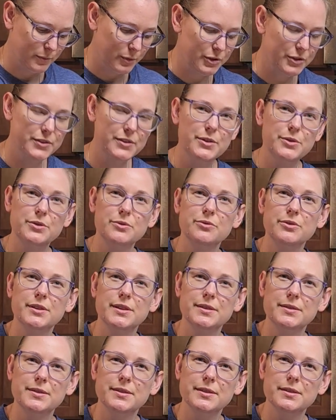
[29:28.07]
We just use it for
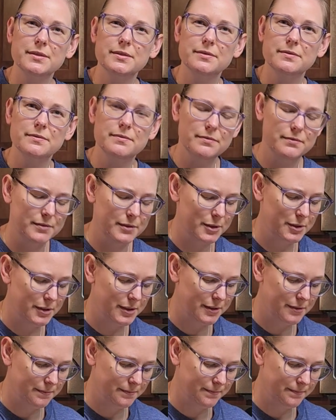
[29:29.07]
this, huh?
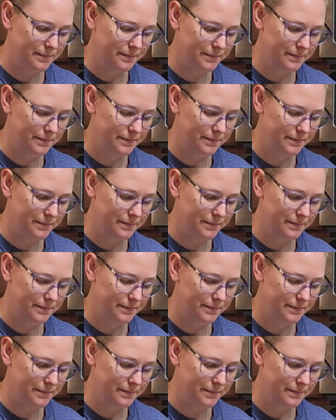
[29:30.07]
Okay.